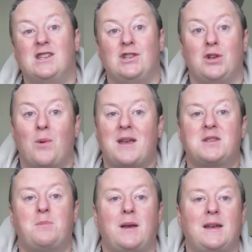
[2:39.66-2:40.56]
is
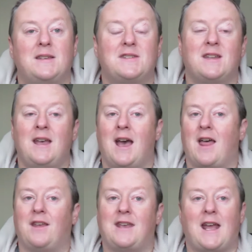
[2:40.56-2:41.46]
US based,
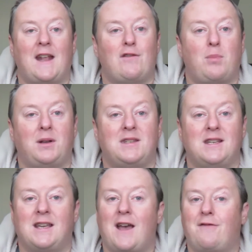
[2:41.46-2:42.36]
and they're getting everybody
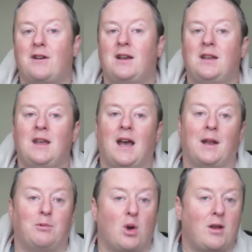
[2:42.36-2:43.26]
together,
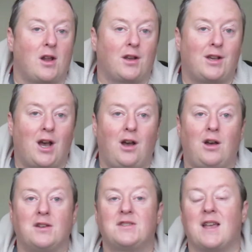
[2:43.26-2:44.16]
and I'm going on a
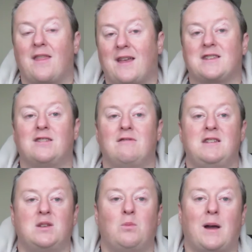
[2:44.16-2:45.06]
course, and that's the
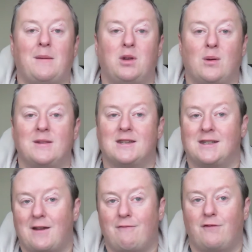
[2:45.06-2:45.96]
reason why I'm going to
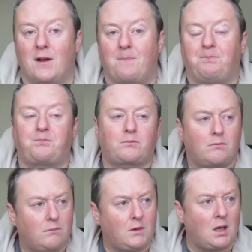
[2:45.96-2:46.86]
Denver.
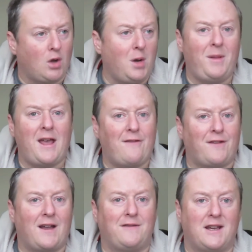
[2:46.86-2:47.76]
I'm going to be there
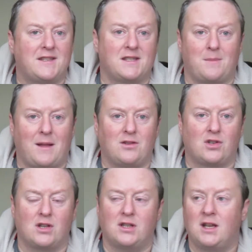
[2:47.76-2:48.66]
5 days, as I
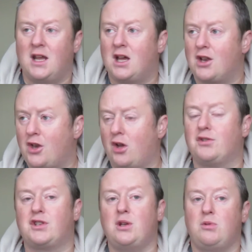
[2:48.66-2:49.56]
mentioned.
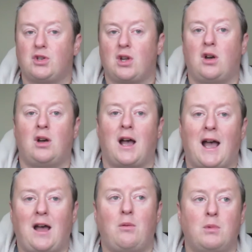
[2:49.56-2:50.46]
Not too sure
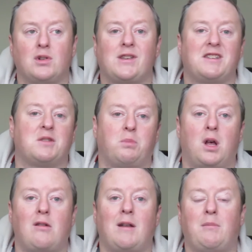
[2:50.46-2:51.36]
how much
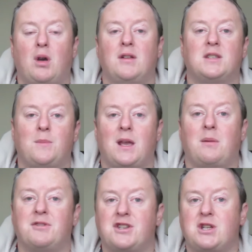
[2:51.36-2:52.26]
exploring I'm going to be
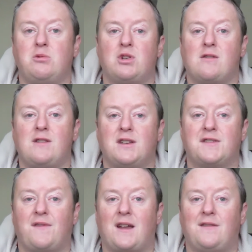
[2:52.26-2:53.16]
able to do during
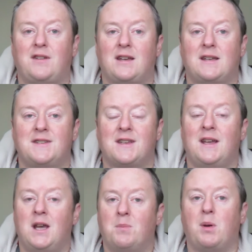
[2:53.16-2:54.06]
those 5 days,
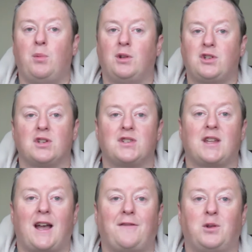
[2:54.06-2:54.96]
but we'll
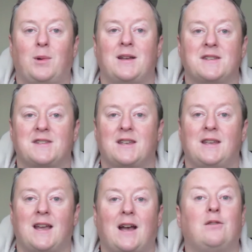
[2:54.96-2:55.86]
just have to wait and
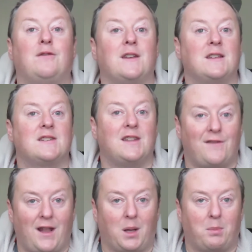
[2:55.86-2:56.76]
see how things
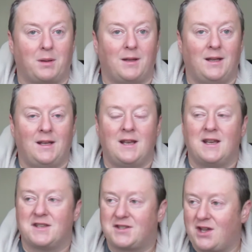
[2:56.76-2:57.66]
develop.
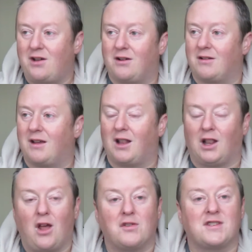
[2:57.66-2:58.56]
So,
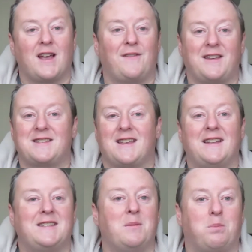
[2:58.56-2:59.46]
lots of
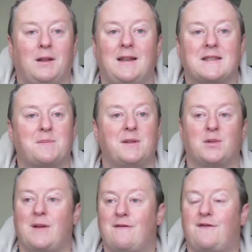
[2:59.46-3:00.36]
exciting plans
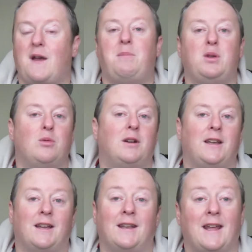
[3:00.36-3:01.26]
between
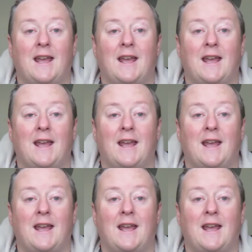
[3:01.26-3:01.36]
February and